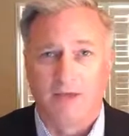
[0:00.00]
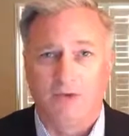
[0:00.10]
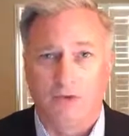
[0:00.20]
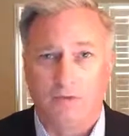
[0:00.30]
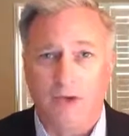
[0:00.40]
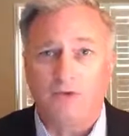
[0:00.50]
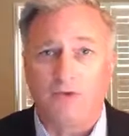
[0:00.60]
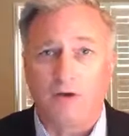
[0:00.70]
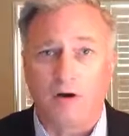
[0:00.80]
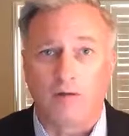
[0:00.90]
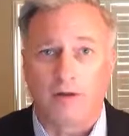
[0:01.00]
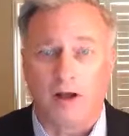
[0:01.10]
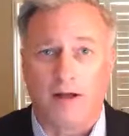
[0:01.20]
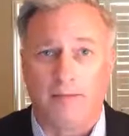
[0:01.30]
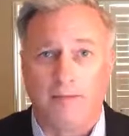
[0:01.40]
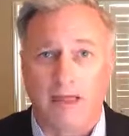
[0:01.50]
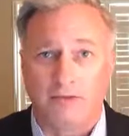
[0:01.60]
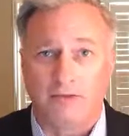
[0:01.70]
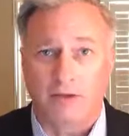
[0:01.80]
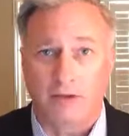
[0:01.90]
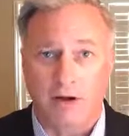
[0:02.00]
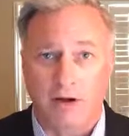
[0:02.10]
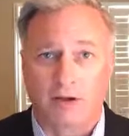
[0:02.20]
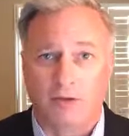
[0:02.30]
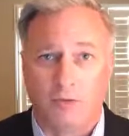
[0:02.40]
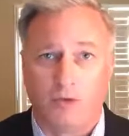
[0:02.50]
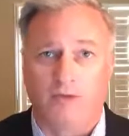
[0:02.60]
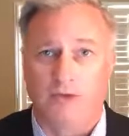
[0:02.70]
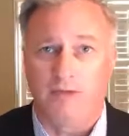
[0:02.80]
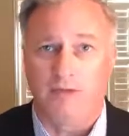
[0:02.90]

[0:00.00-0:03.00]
And so we serve as America's voice in